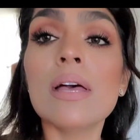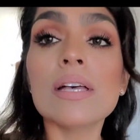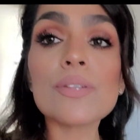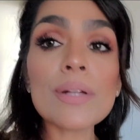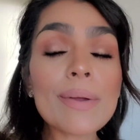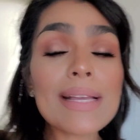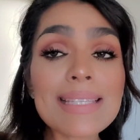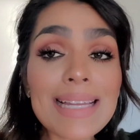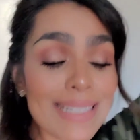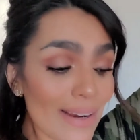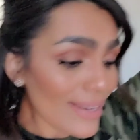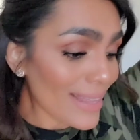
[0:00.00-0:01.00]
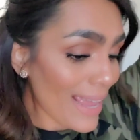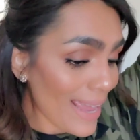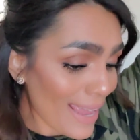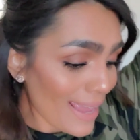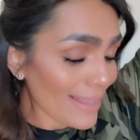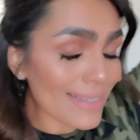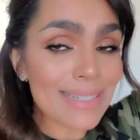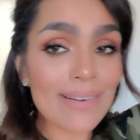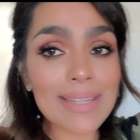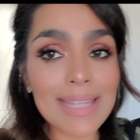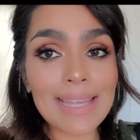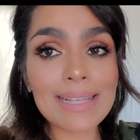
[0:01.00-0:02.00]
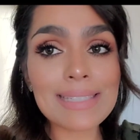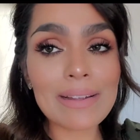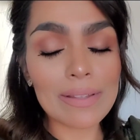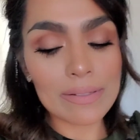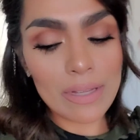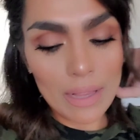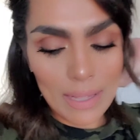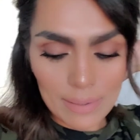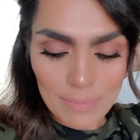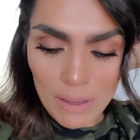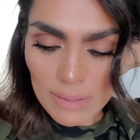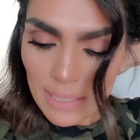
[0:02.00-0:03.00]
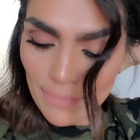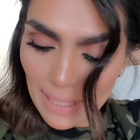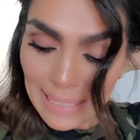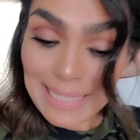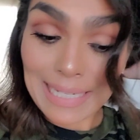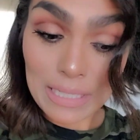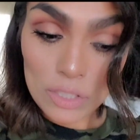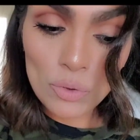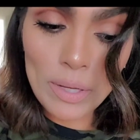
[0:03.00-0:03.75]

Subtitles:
So anyways, that's everything. That's everything. That's all stuff that I needed to